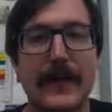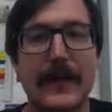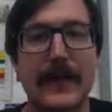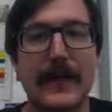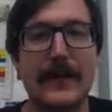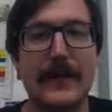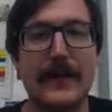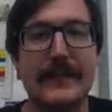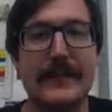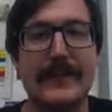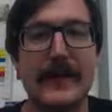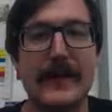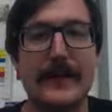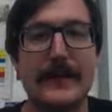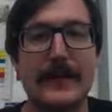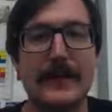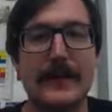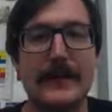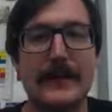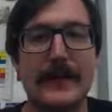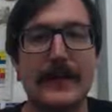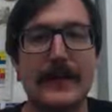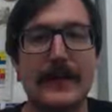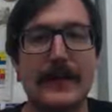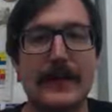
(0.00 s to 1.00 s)
All right,
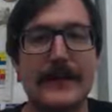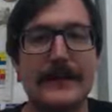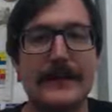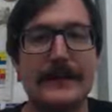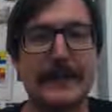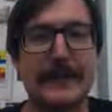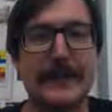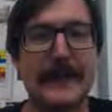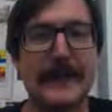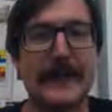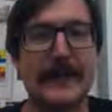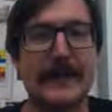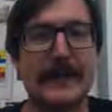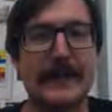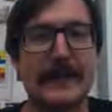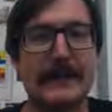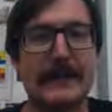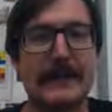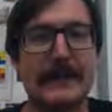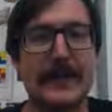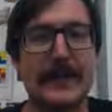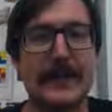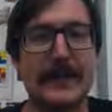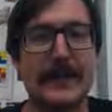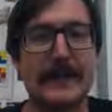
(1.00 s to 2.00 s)
evaluating the quantum
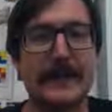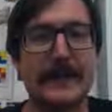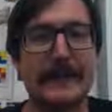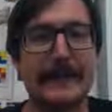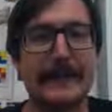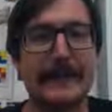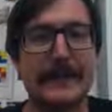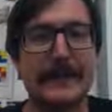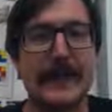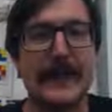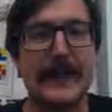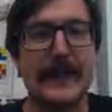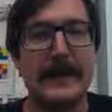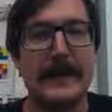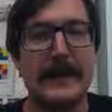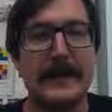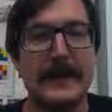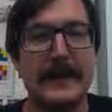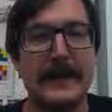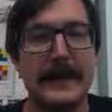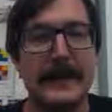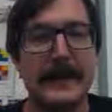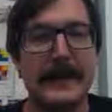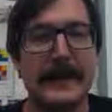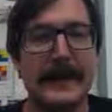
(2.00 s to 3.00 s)
mechanical model.
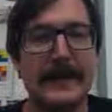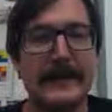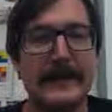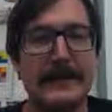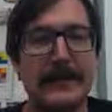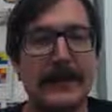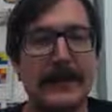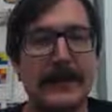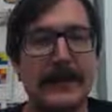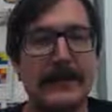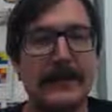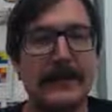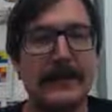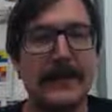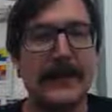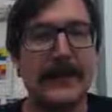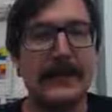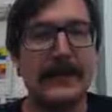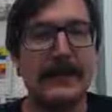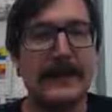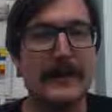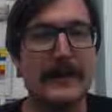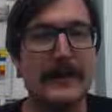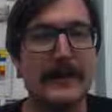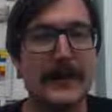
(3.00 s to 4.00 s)
You can answer all the
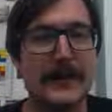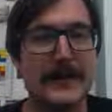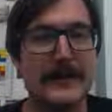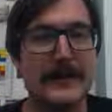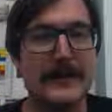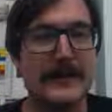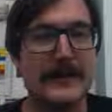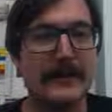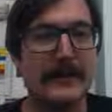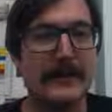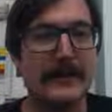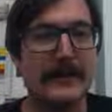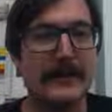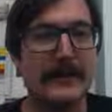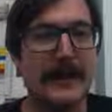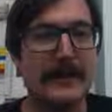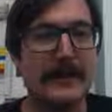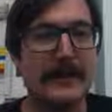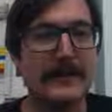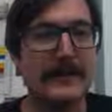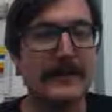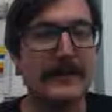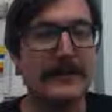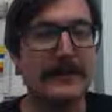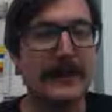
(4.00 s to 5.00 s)
following questions
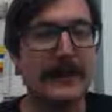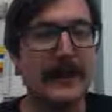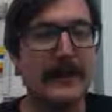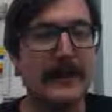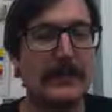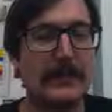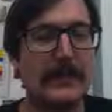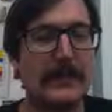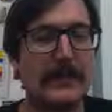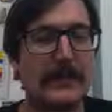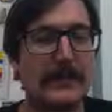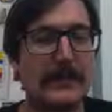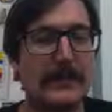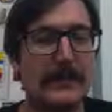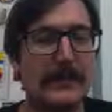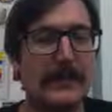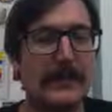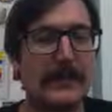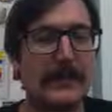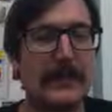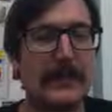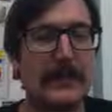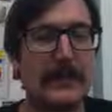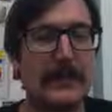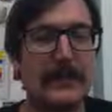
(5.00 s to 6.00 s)
that was troubling the
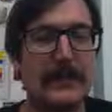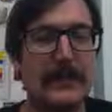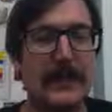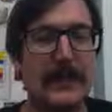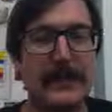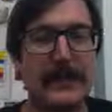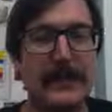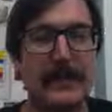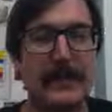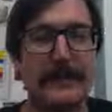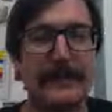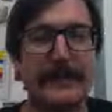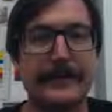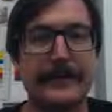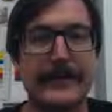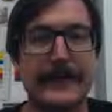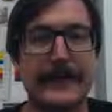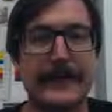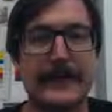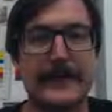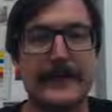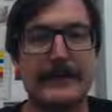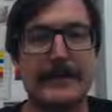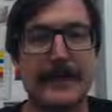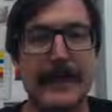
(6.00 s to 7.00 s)
Bohr model.
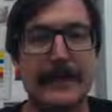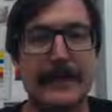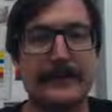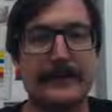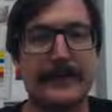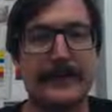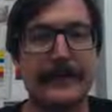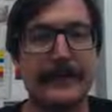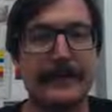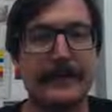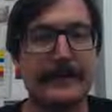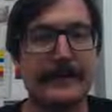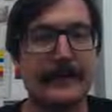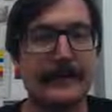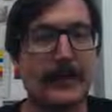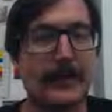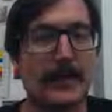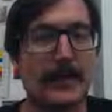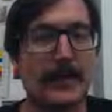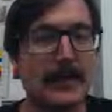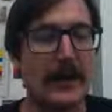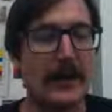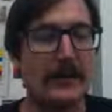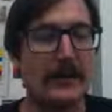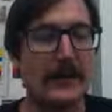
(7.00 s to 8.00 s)
The spectra for
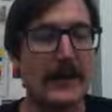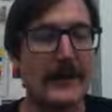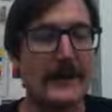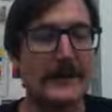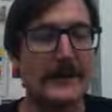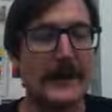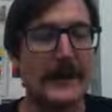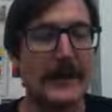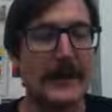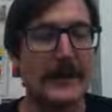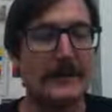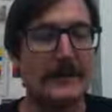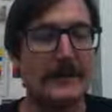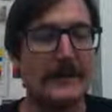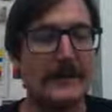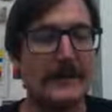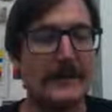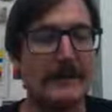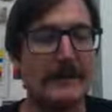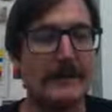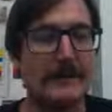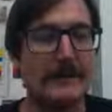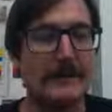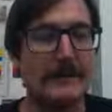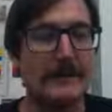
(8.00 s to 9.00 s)
more complex
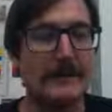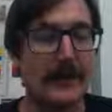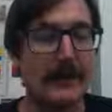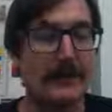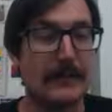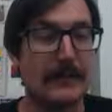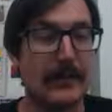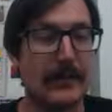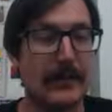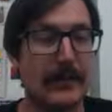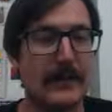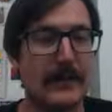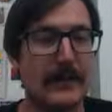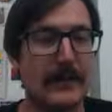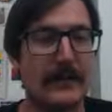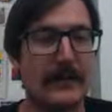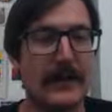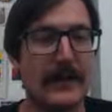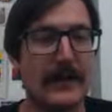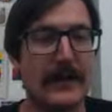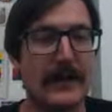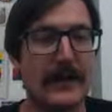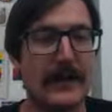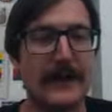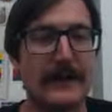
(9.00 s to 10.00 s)
atoms with more than
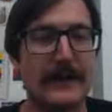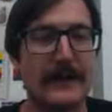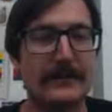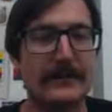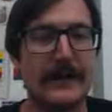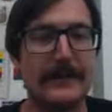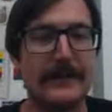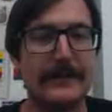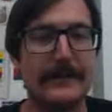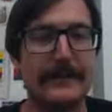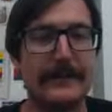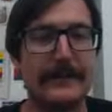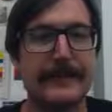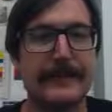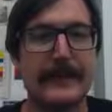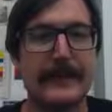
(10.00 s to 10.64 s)
one electron.